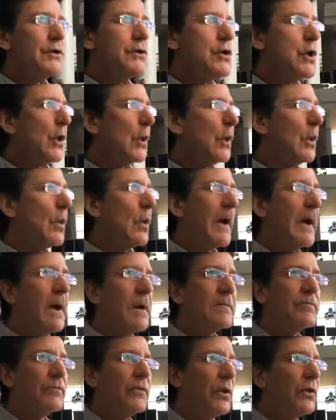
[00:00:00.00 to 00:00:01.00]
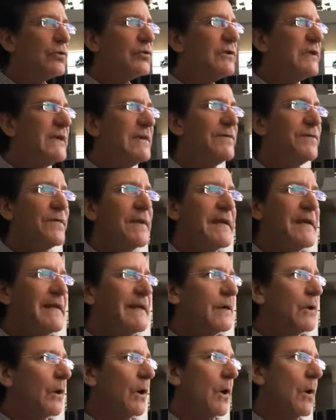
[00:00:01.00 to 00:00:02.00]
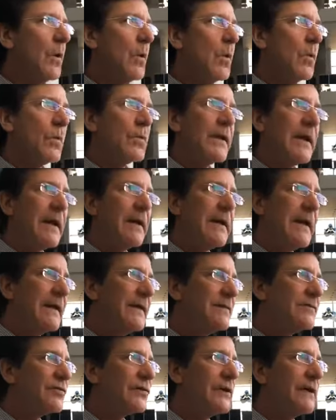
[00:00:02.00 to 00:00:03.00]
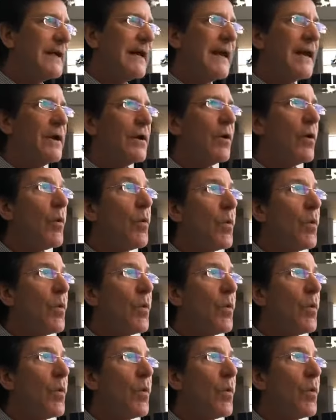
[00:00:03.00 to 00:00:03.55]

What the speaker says: no TV, no internet, no